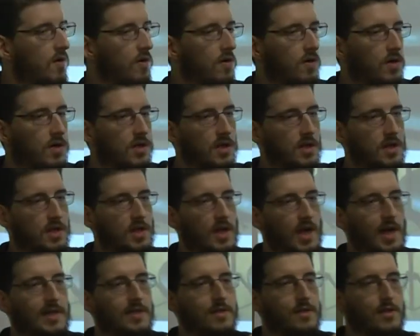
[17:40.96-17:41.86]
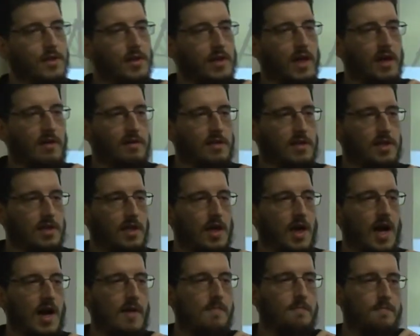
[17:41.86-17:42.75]
hold the astronauts
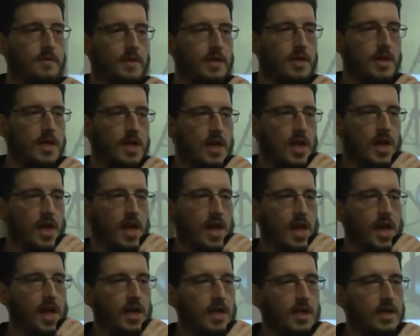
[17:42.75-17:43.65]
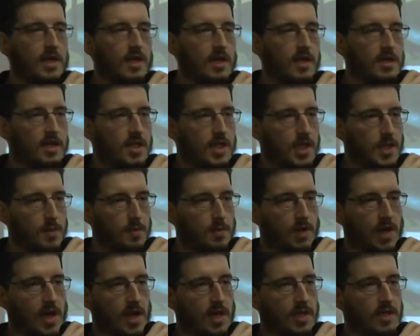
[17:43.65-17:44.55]
up, and it
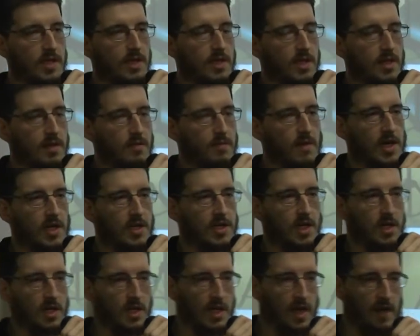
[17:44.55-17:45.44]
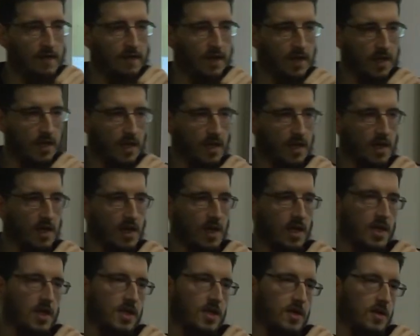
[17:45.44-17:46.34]
simulates the Martian gravity.
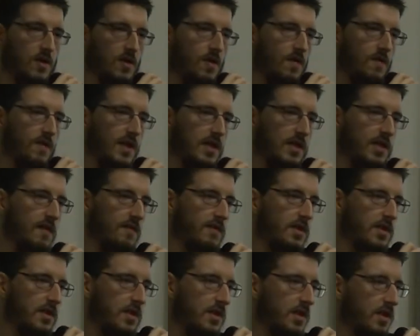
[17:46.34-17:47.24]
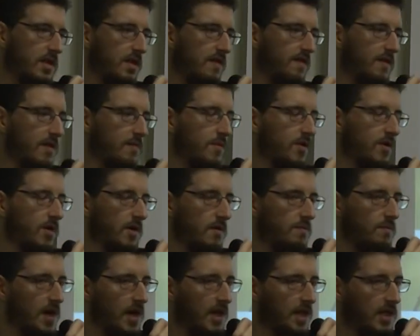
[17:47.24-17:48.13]
So that gives an even more
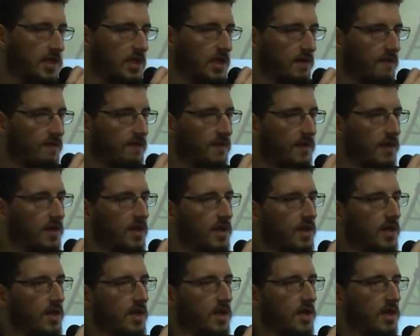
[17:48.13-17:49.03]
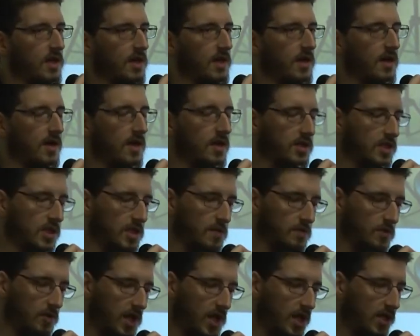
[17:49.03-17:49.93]
immersive
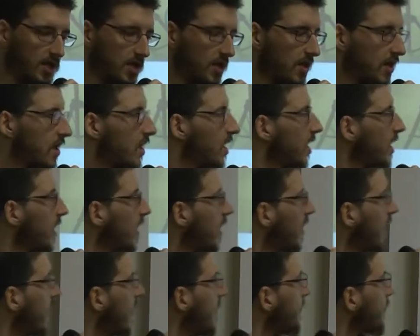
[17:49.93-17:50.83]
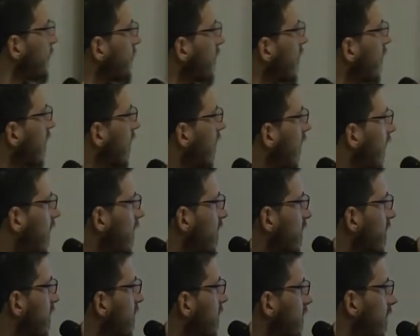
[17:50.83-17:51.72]
simulation.
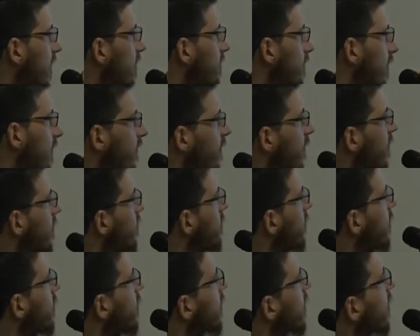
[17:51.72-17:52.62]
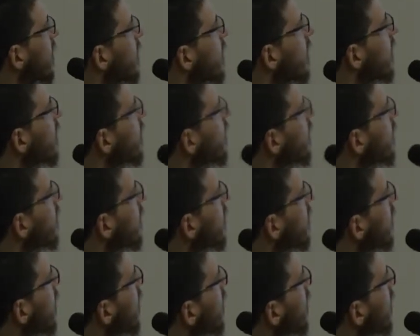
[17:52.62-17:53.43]
And yeah, we have computers and all the